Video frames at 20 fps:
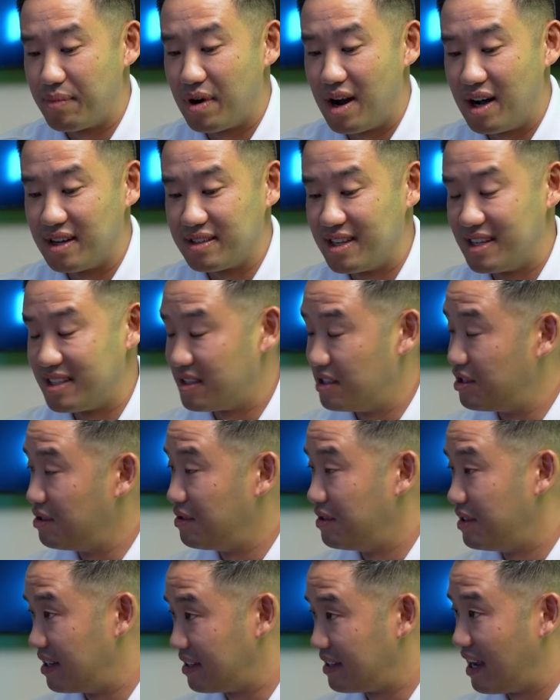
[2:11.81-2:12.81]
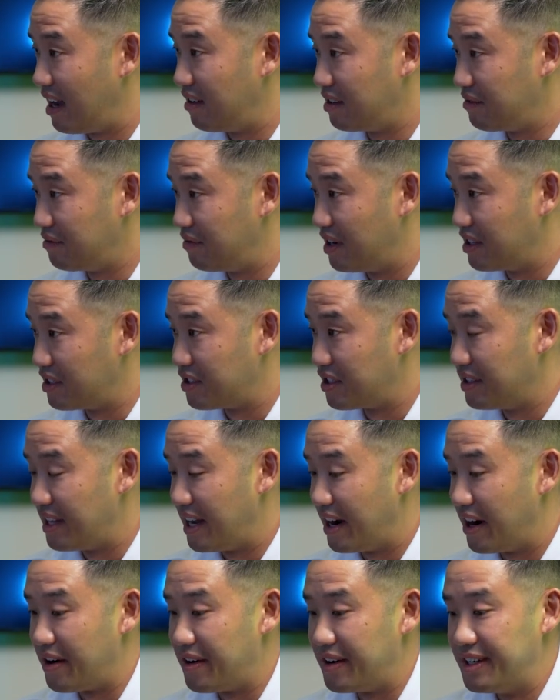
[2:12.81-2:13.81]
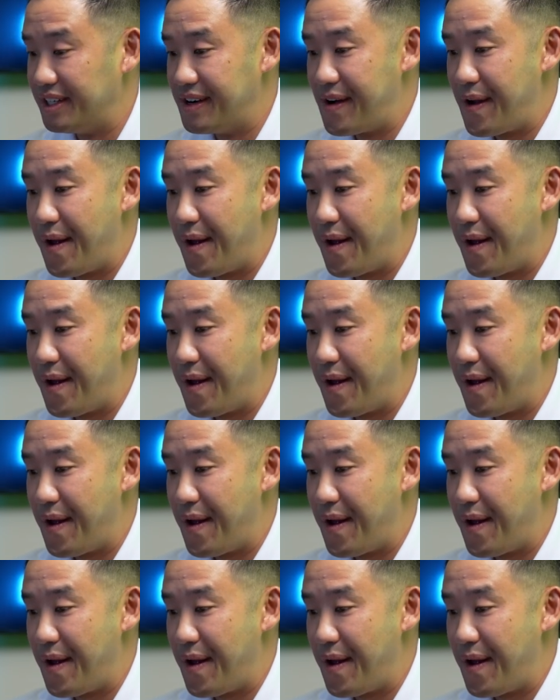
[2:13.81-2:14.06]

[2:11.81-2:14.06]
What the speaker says: process and doing the accounting function there.